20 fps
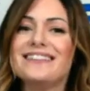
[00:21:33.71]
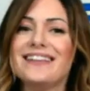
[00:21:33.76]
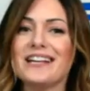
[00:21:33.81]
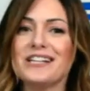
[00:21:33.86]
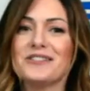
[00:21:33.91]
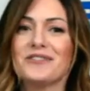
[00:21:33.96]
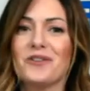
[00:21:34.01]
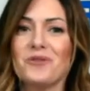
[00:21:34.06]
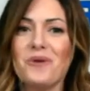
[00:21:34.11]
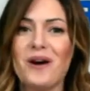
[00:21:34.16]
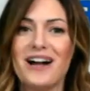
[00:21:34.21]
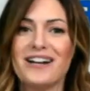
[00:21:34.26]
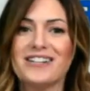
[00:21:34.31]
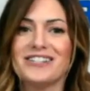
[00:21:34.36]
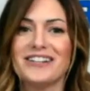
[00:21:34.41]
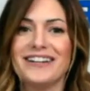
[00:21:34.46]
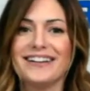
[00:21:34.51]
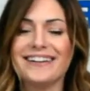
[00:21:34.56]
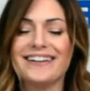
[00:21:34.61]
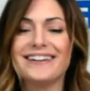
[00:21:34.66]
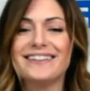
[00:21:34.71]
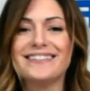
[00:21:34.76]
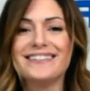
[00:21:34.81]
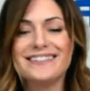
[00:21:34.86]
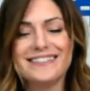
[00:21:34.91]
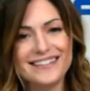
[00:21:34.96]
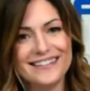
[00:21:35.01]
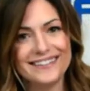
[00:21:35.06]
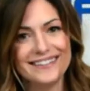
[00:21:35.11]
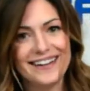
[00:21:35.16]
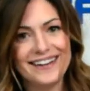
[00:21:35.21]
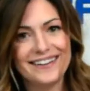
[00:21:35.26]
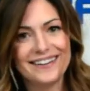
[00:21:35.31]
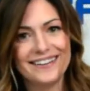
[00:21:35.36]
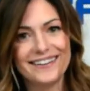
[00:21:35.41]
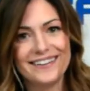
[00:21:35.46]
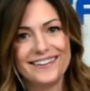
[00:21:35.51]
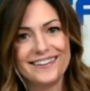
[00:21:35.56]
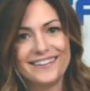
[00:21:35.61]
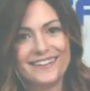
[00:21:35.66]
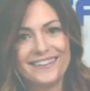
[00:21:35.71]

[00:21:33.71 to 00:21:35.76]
Thanks for watching. See you later.